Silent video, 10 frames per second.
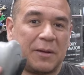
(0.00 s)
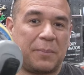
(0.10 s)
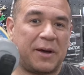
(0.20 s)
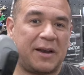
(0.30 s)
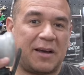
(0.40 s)

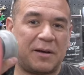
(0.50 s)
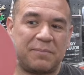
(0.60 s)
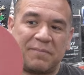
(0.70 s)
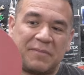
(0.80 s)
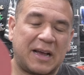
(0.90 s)
But
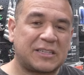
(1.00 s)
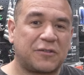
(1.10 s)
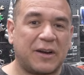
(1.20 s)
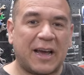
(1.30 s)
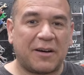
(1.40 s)
as for
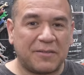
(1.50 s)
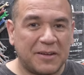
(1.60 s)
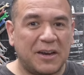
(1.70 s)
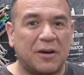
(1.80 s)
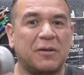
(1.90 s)
now,
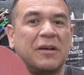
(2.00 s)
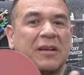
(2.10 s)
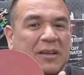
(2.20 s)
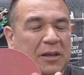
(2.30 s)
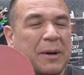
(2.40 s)
you know,
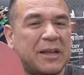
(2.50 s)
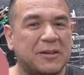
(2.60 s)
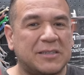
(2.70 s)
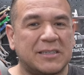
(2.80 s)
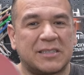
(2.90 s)
you might
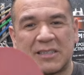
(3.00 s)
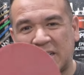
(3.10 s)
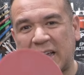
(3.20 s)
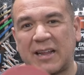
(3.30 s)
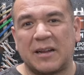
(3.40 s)
use this to
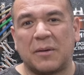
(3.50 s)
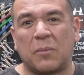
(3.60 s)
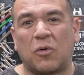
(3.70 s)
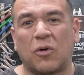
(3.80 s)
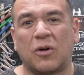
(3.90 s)
get
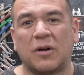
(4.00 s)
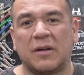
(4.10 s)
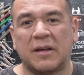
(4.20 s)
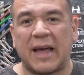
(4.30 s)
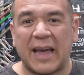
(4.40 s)
more
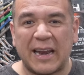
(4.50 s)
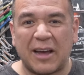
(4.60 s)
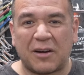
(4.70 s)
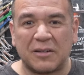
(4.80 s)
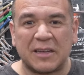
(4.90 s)

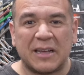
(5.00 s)
handheld,